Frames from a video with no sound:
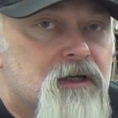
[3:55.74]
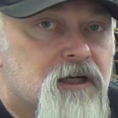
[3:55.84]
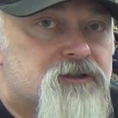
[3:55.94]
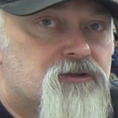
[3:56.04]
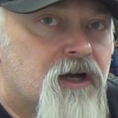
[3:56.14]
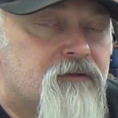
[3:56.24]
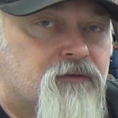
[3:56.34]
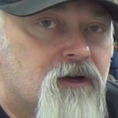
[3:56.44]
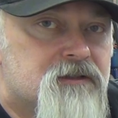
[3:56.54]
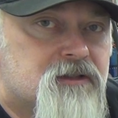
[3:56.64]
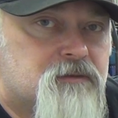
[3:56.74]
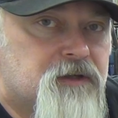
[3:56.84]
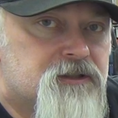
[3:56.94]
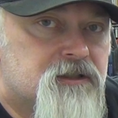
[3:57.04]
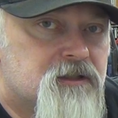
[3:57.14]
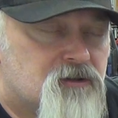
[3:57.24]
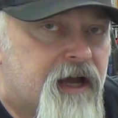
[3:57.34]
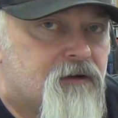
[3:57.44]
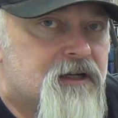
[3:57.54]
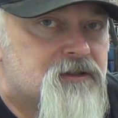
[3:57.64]
A strut front suspension, a
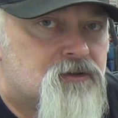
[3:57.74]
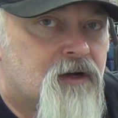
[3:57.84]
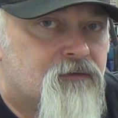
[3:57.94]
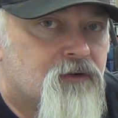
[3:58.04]
drag race strut